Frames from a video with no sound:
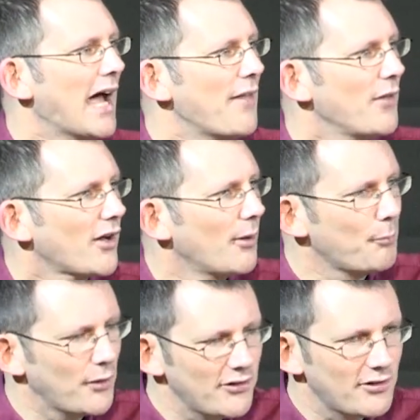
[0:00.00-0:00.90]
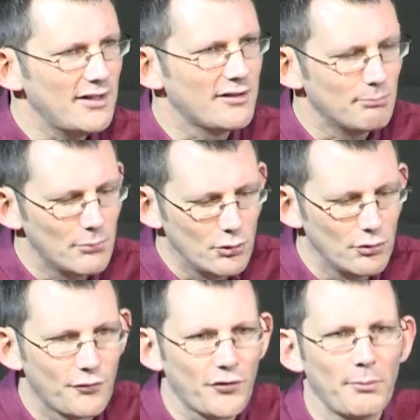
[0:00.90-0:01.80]
and that companies need to
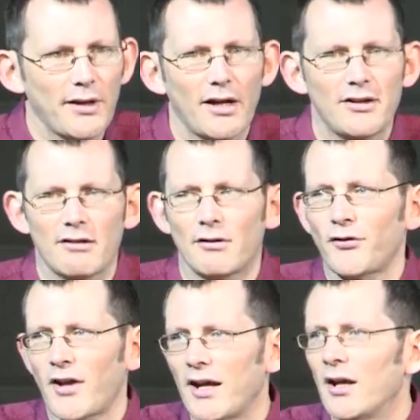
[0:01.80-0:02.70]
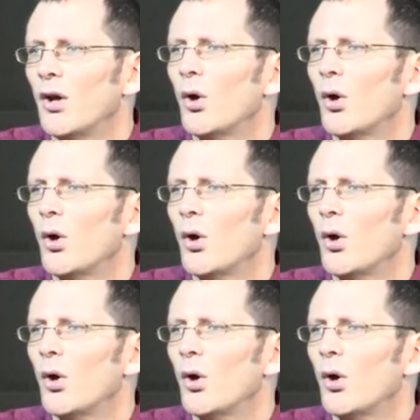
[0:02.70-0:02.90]
move from the idea of saying,